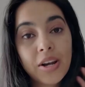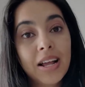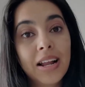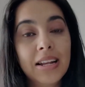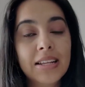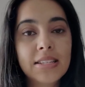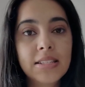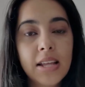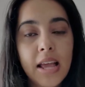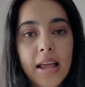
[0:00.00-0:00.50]

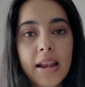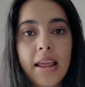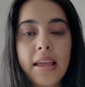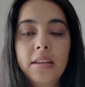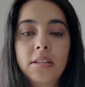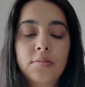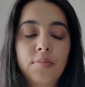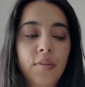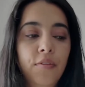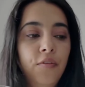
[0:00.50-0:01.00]
cluster
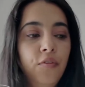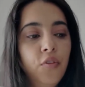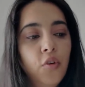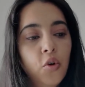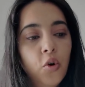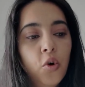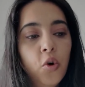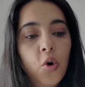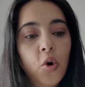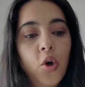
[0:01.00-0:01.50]
headaches
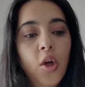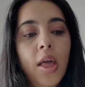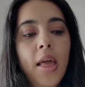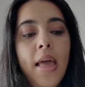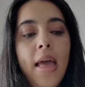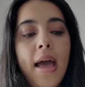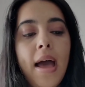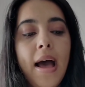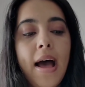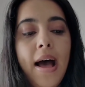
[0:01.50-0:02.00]
before.
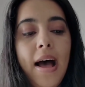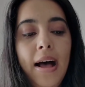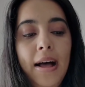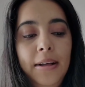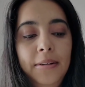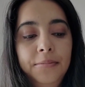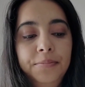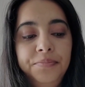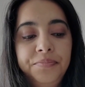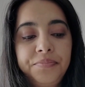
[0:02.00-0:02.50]

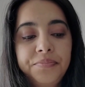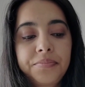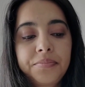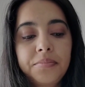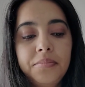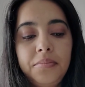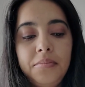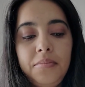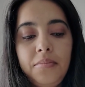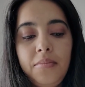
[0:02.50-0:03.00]
And
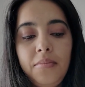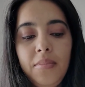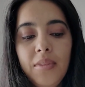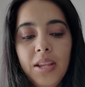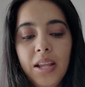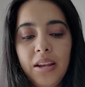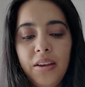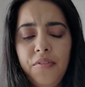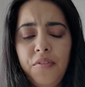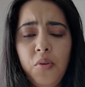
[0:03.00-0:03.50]

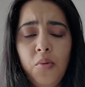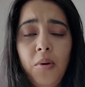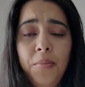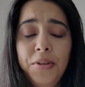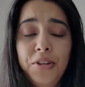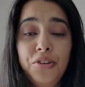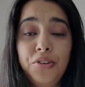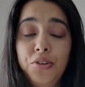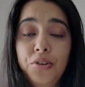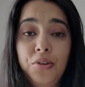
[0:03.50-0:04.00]
if you want me
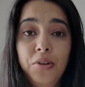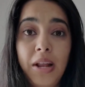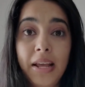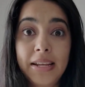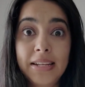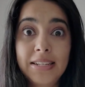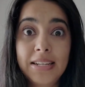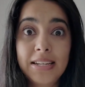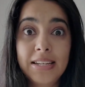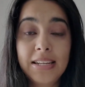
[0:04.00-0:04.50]
to do
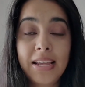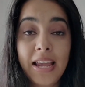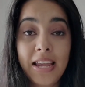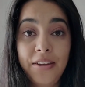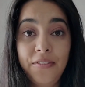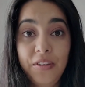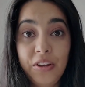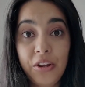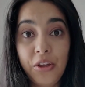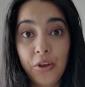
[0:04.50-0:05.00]
like a
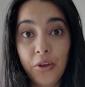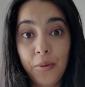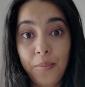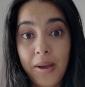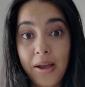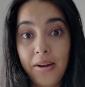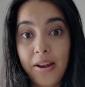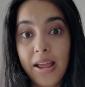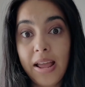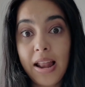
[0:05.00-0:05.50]
dedicated video
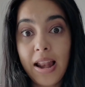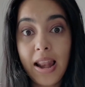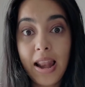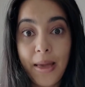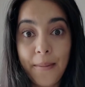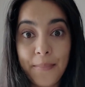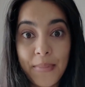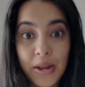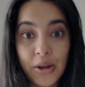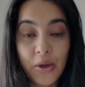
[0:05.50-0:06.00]
about it,
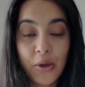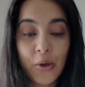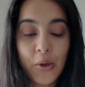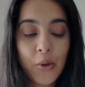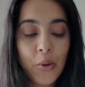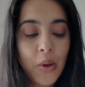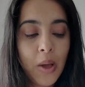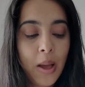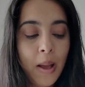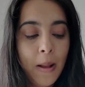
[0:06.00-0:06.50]
let me
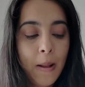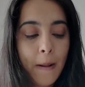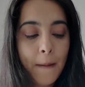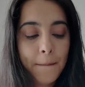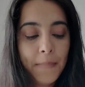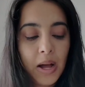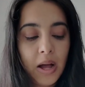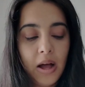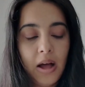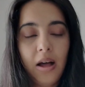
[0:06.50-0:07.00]
know.
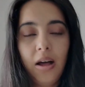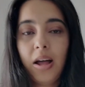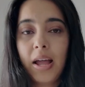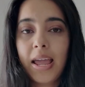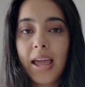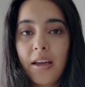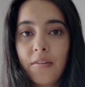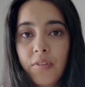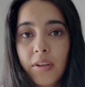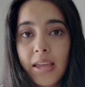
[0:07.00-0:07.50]
But I
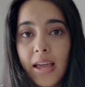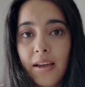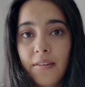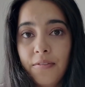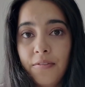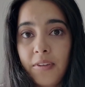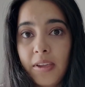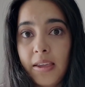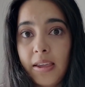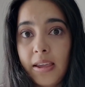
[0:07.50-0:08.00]
have
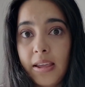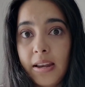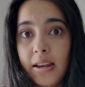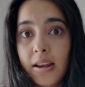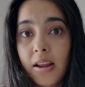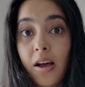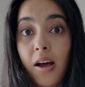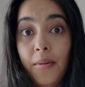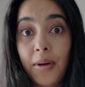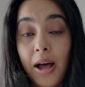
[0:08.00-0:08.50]
caffeine
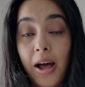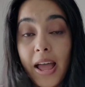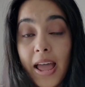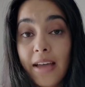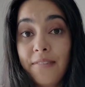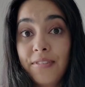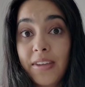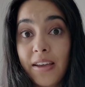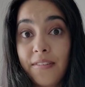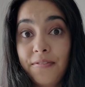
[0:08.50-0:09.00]

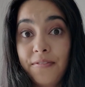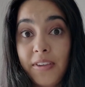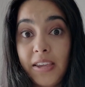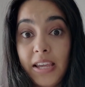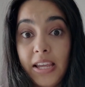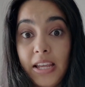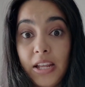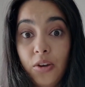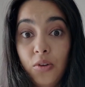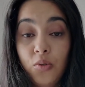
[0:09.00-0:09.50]

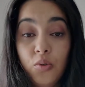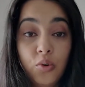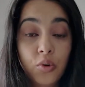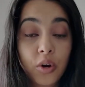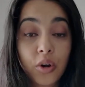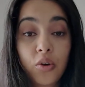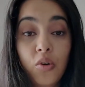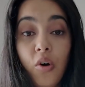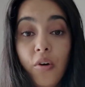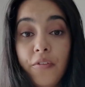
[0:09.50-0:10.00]
or
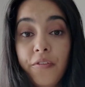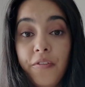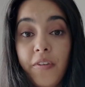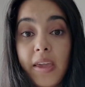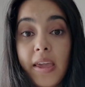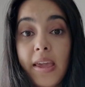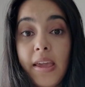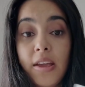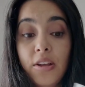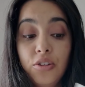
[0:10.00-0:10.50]
a
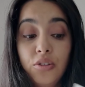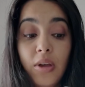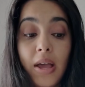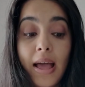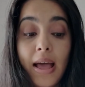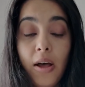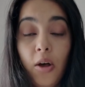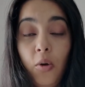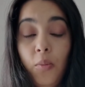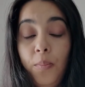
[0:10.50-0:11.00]
coffee to
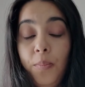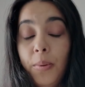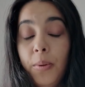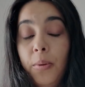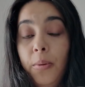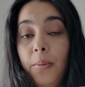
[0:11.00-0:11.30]
help